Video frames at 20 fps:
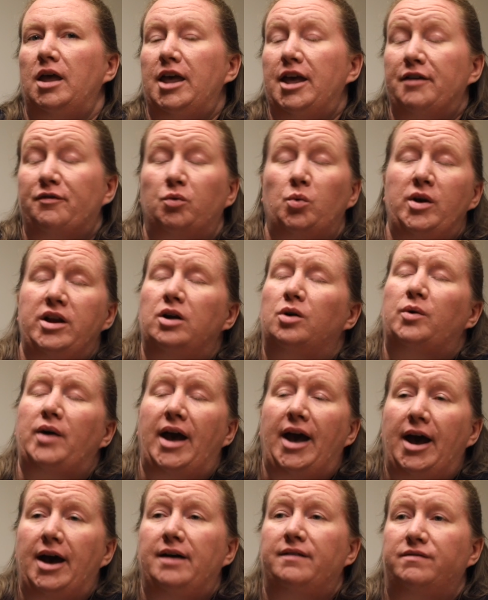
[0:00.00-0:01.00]
If we don't
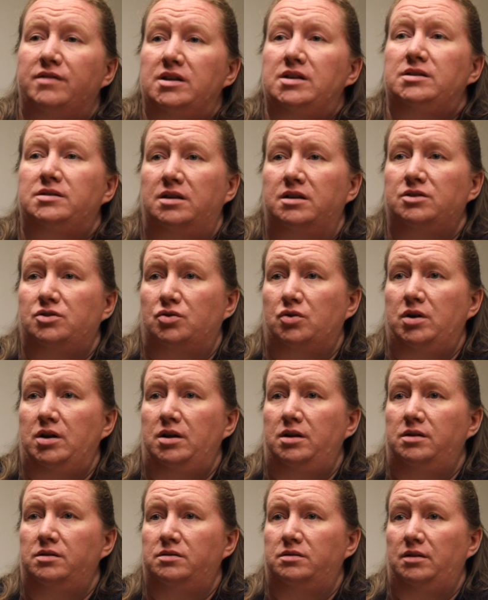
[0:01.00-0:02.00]
have these
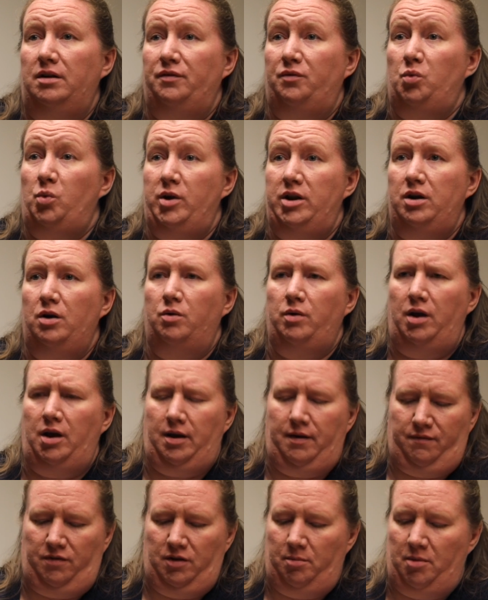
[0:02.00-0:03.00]
histories, if we don't
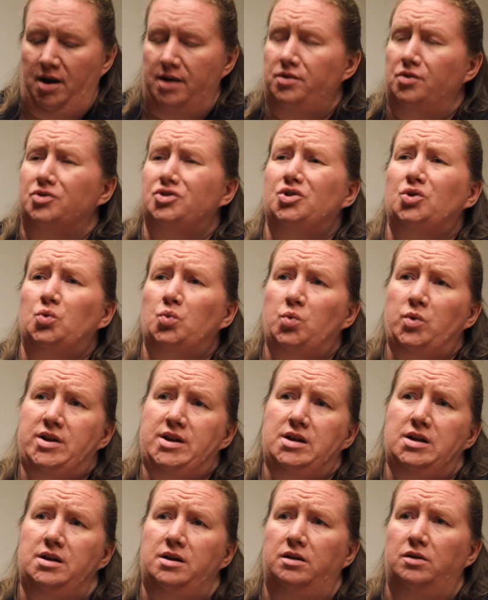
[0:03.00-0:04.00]
have them either to
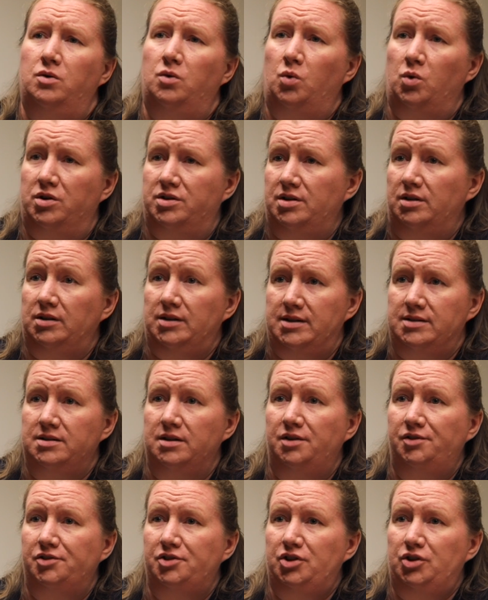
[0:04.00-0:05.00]
read or to
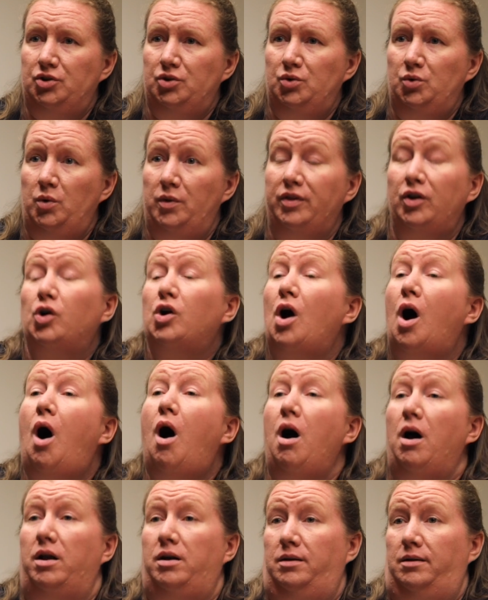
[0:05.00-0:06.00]
listen to, they're
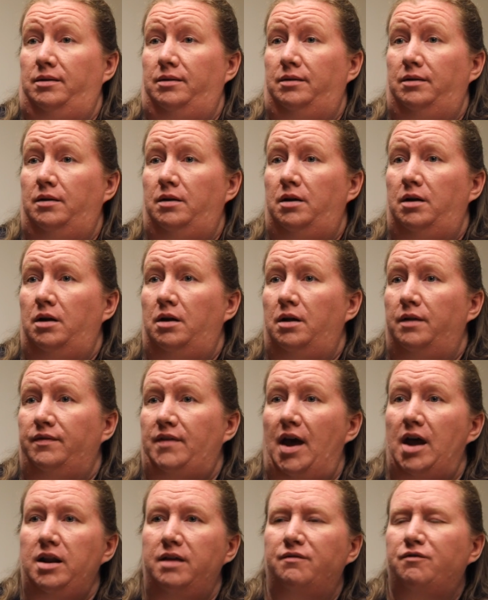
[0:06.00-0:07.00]
gone.
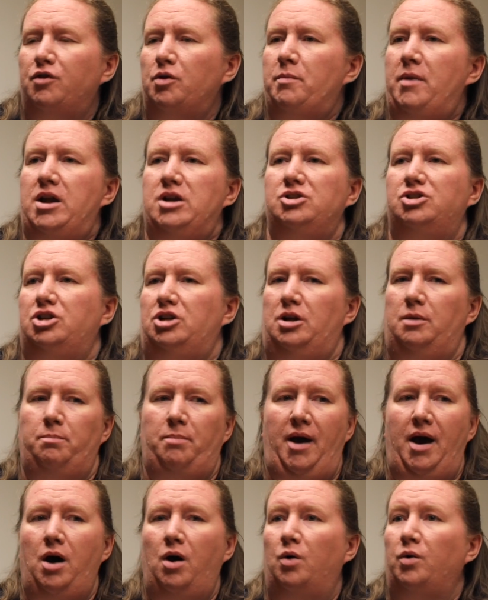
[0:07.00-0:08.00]
That information
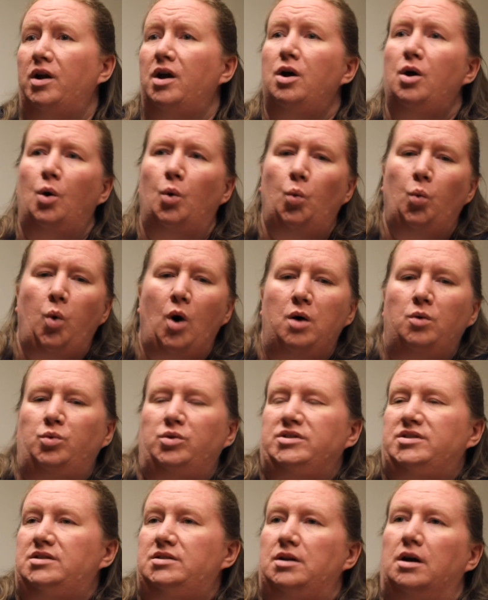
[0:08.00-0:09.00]
about what
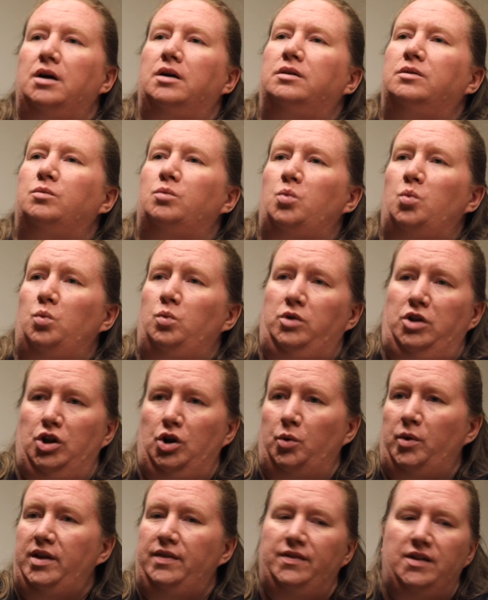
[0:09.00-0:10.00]
was done,
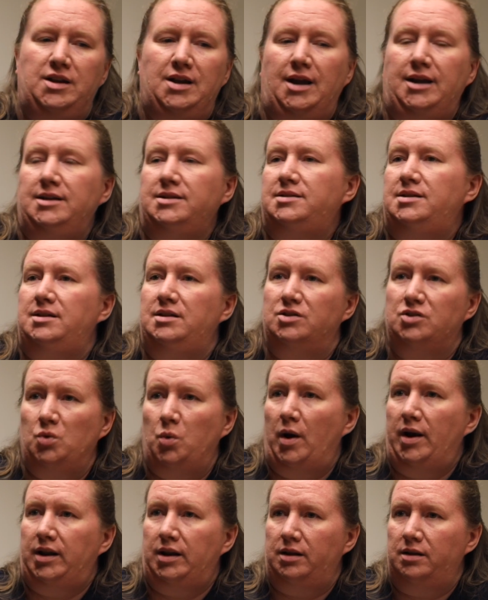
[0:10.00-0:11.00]
in the
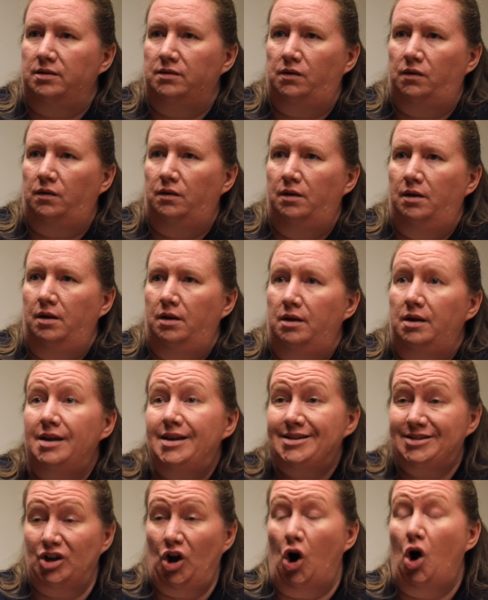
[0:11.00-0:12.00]
1920s
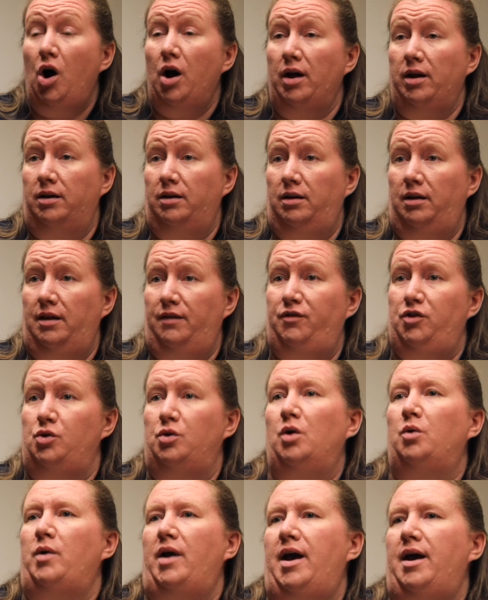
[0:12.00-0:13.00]
is gone if you
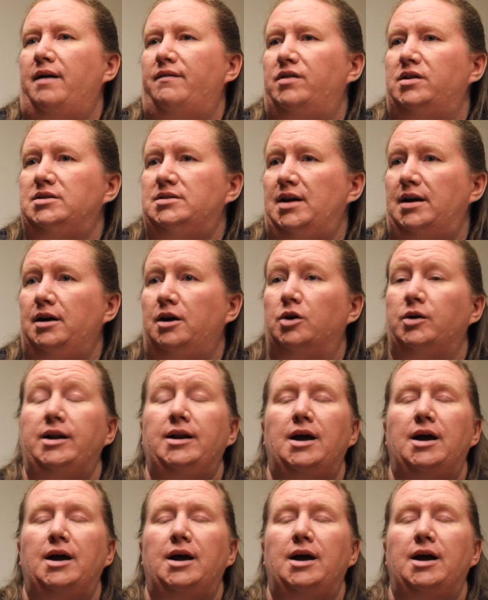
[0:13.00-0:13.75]
don't have it down.